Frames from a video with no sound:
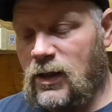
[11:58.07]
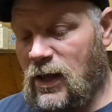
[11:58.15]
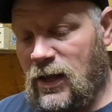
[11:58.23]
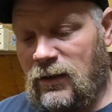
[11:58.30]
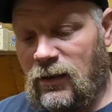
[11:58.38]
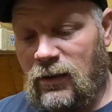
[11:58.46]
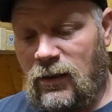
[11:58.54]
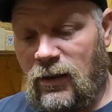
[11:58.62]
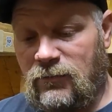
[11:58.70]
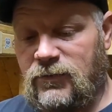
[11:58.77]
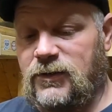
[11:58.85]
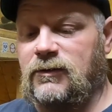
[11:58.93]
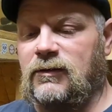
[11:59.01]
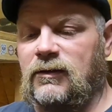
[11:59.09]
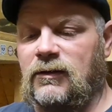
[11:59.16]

I love it.